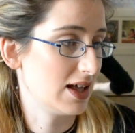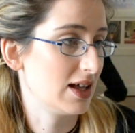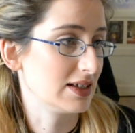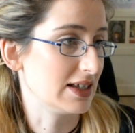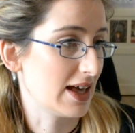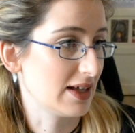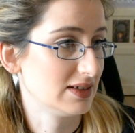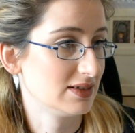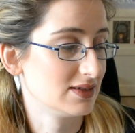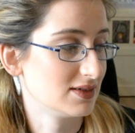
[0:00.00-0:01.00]
yeah,
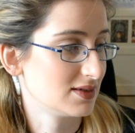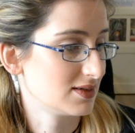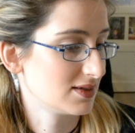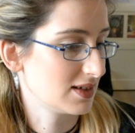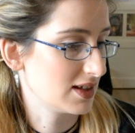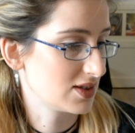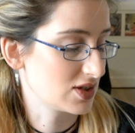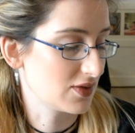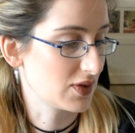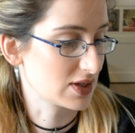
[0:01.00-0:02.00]

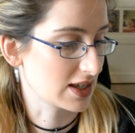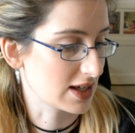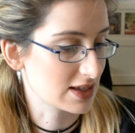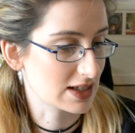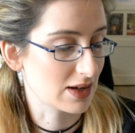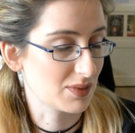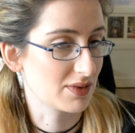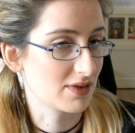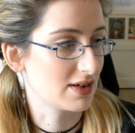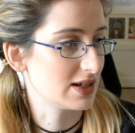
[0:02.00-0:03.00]
it feels like yesterday we
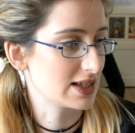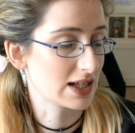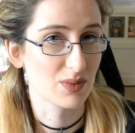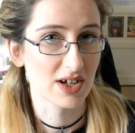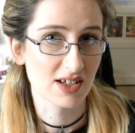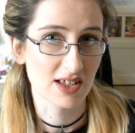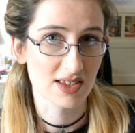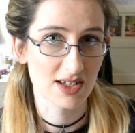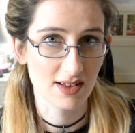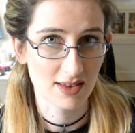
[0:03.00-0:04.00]
were only celebrating its
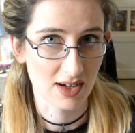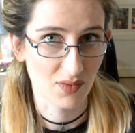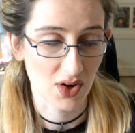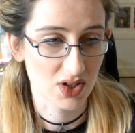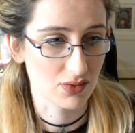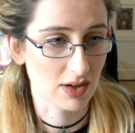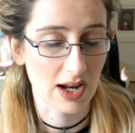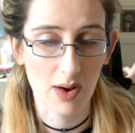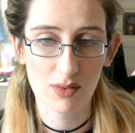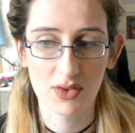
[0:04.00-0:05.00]
10th anniversary.
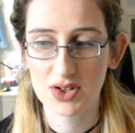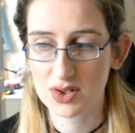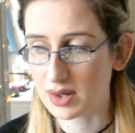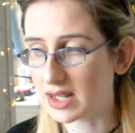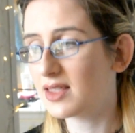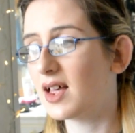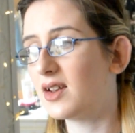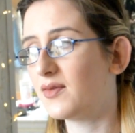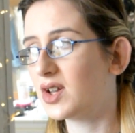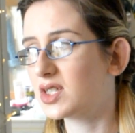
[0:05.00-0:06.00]
Now we're on the 20th
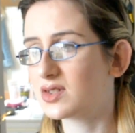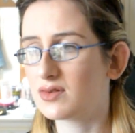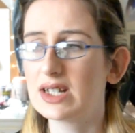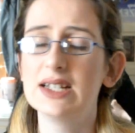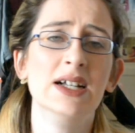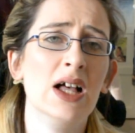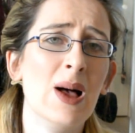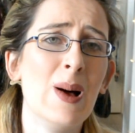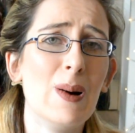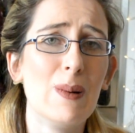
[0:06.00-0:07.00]
anniversary.
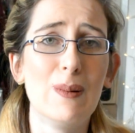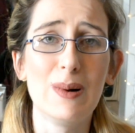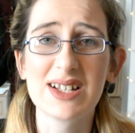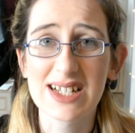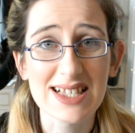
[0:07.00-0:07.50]
What is